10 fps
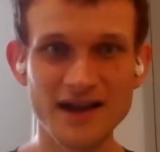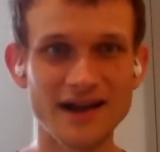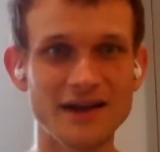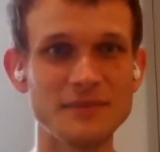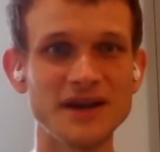
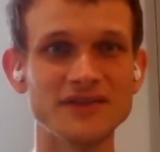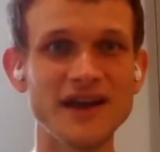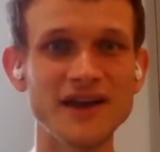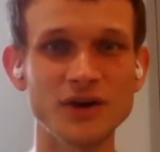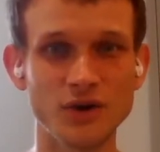And
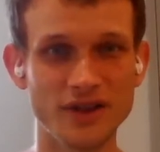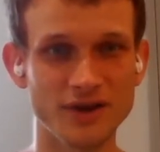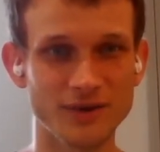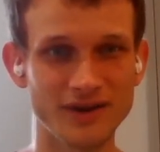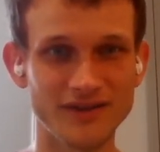then
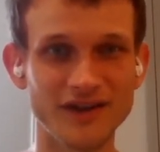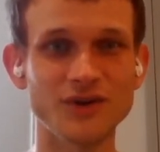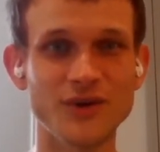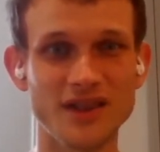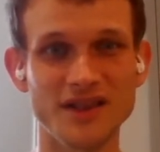also, I think
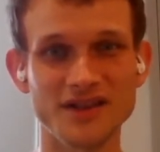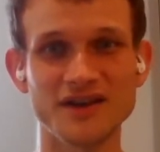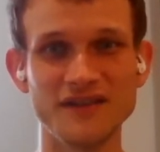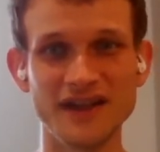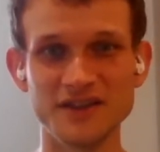there is this
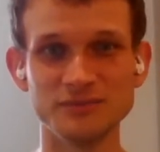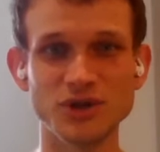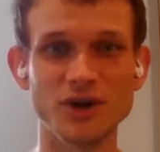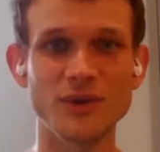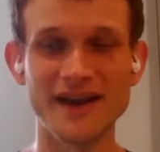kind of
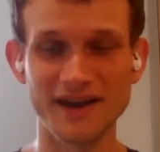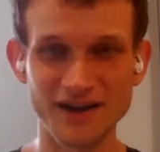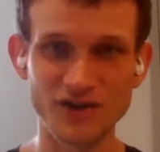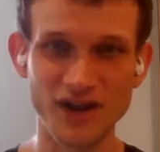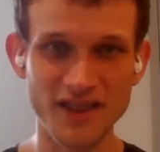anti-plutocratic
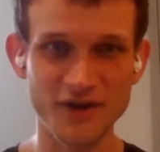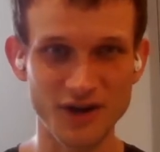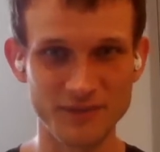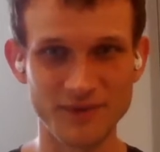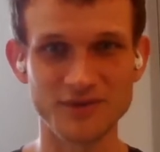governance
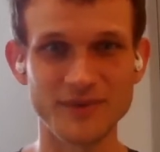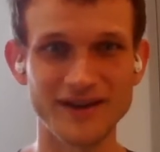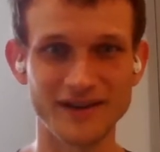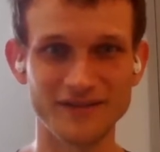argument, right?